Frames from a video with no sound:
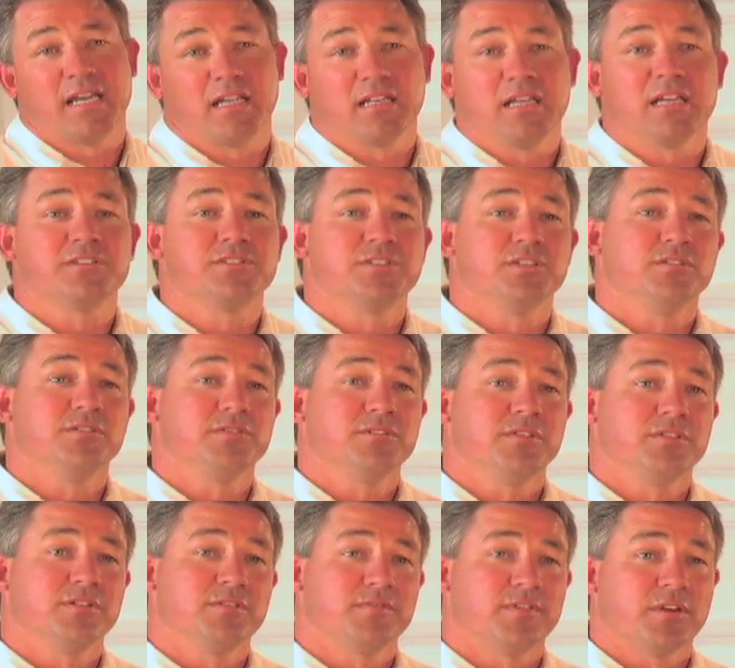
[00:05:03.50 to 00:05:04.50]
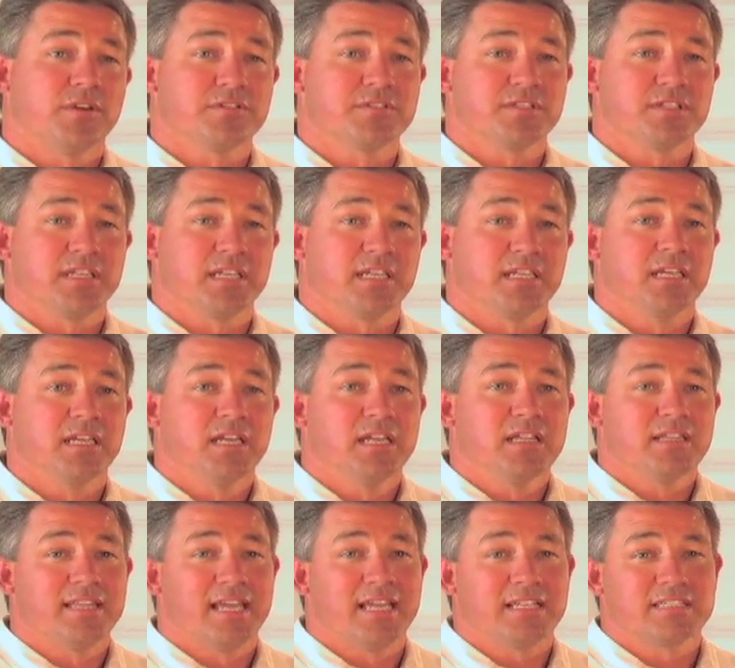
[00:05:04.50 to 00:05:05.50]
LSU University
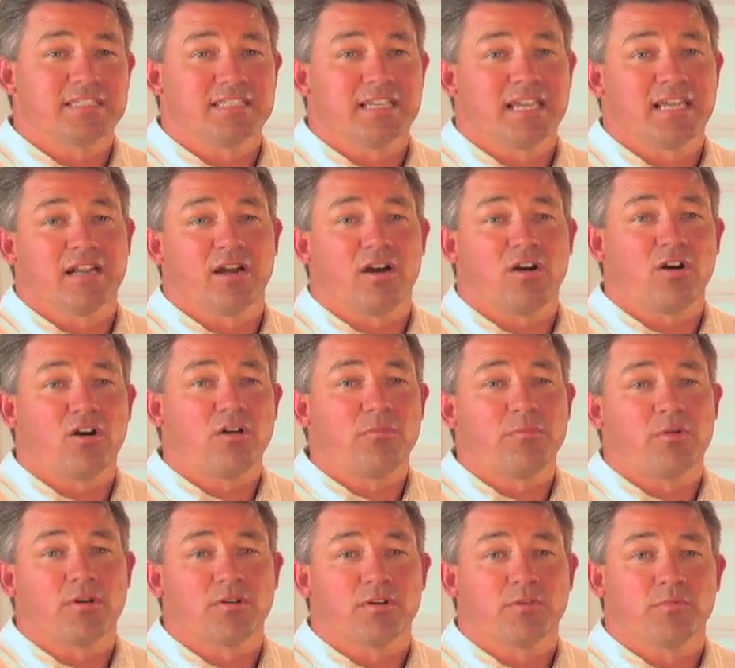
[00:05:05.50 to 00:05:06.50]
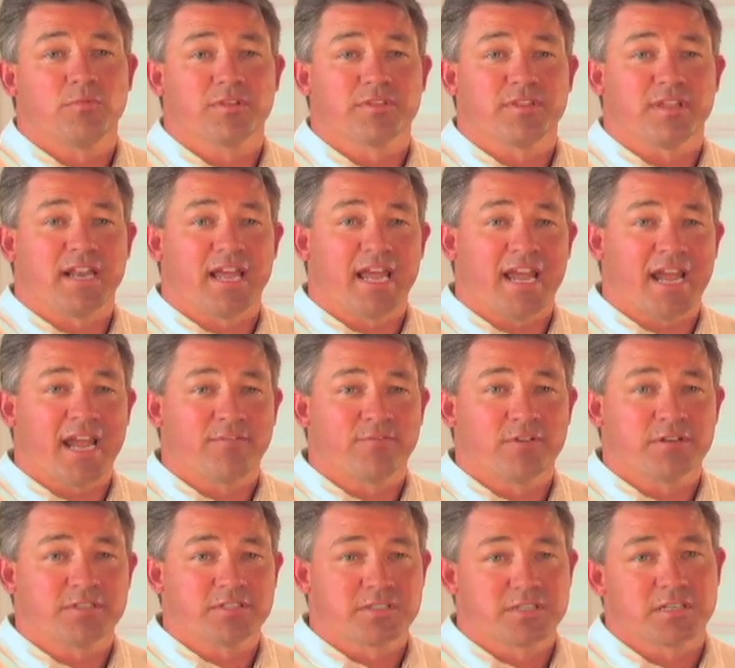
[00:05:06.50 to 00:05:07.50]
that said a homeowner with an
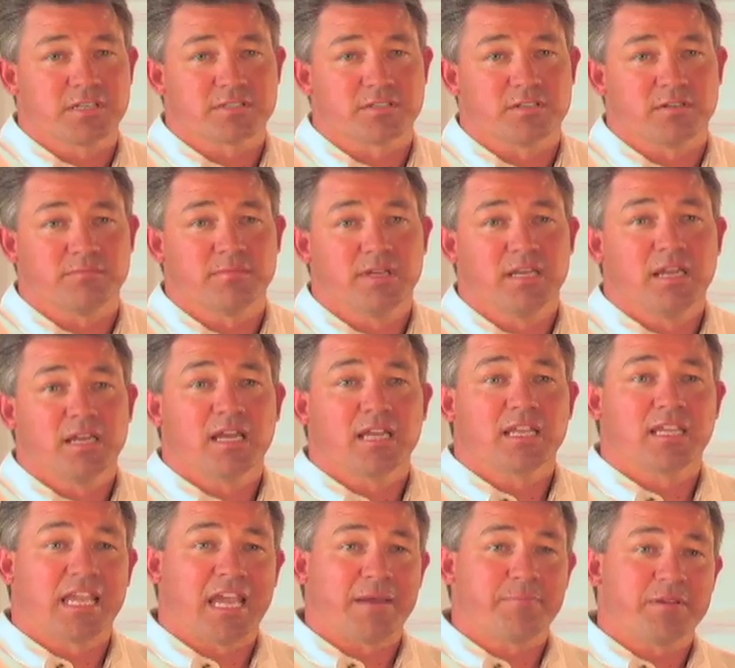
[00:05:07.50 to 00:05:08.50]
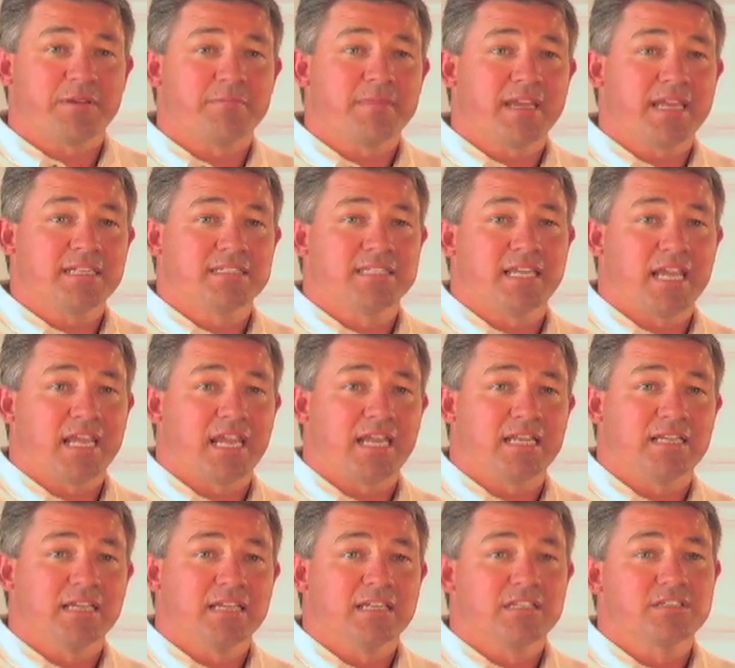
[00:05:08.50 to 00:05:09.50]
average system, kept it
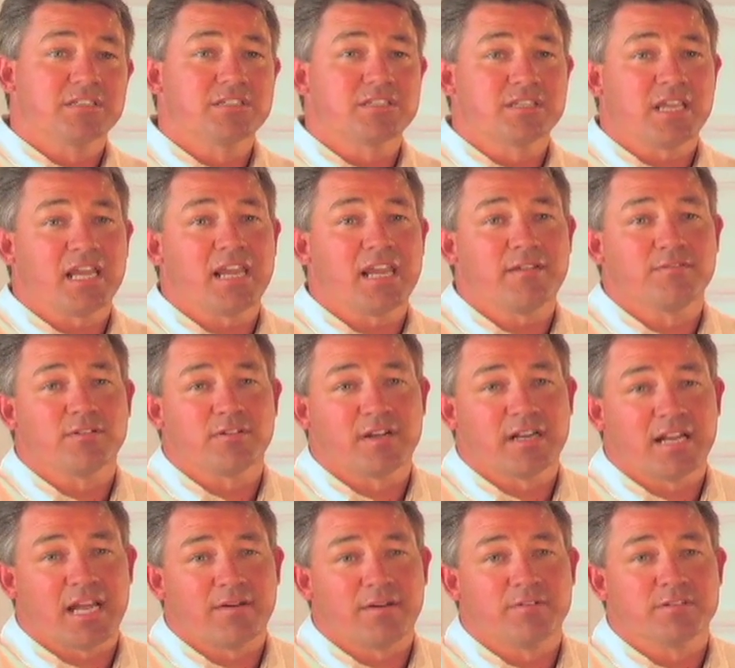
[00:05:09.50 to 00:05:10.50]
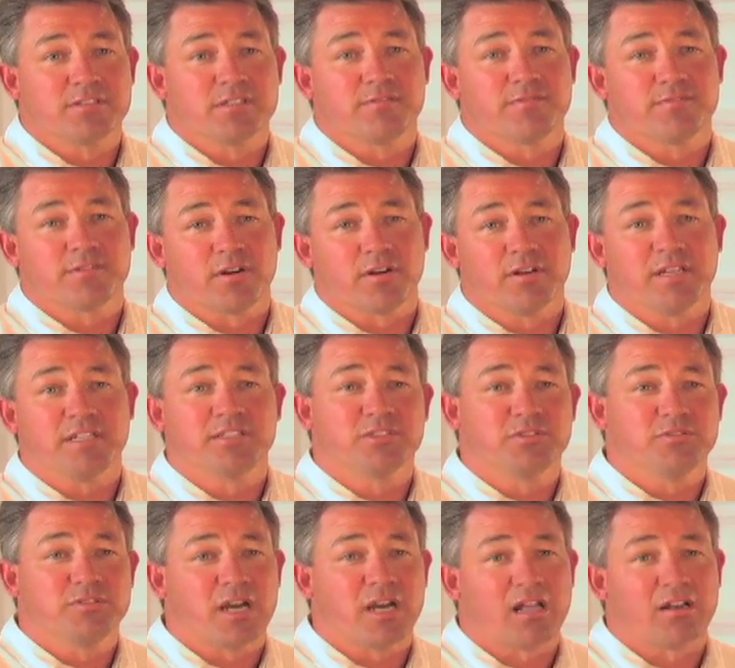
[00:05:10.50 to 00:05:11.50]
maintained, saved on an average of
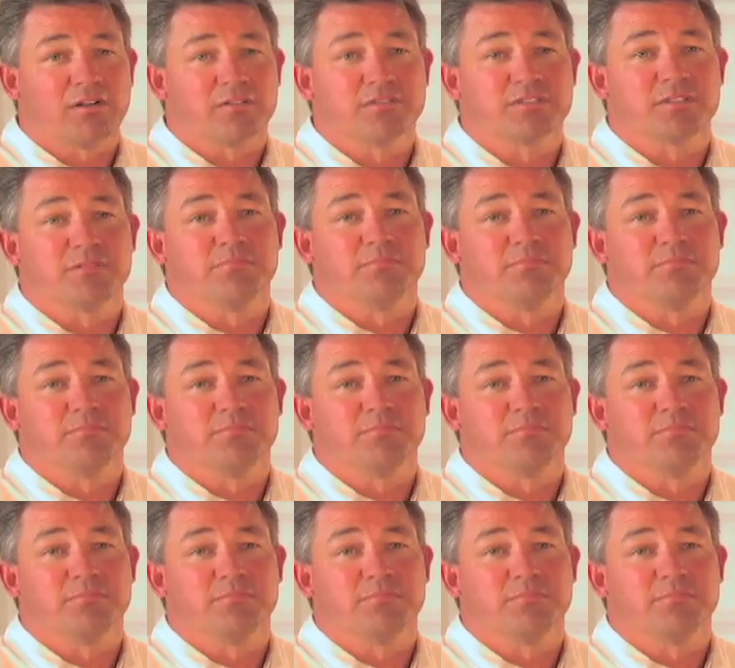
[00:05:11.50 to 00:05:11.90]
$32 a